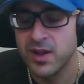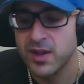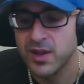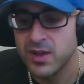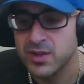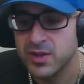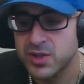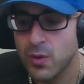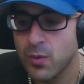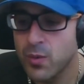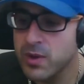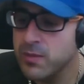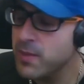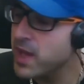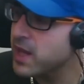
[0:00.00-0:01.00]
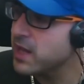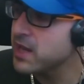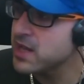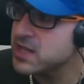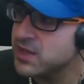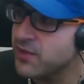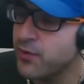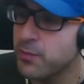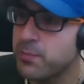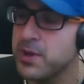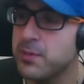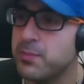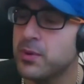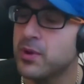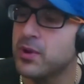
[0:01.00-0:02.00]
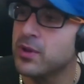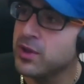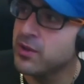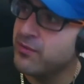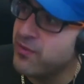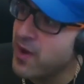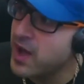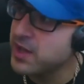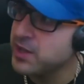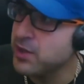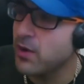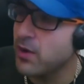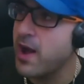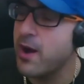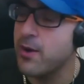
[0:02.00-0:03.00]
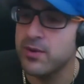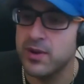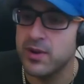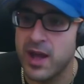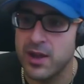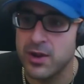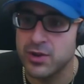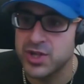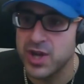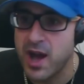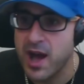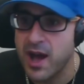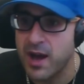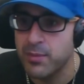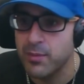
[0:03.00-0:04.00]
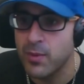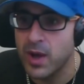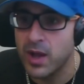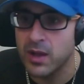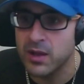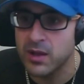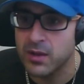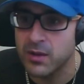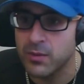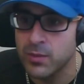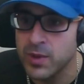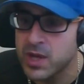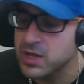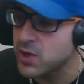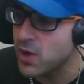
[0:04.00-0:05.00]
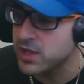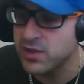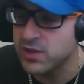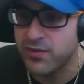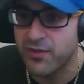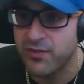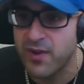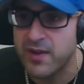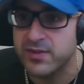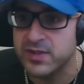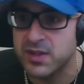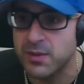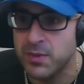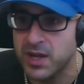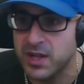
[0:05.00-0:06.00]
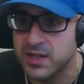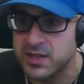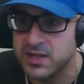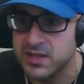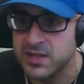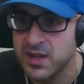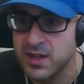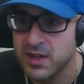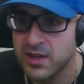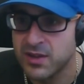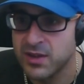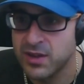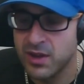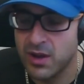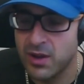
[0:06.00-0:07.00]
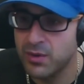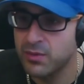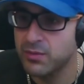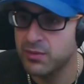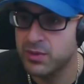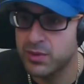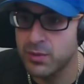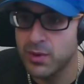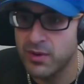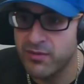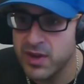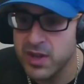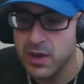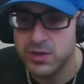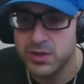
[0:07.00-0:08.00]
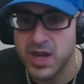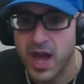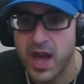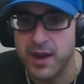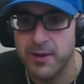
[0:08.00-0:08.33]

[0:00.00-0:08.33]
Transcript: So we make it easy for people. Fine, you're out at your job. Well, we could talk to you for 5 or 10 minutes, you know, through a video chat,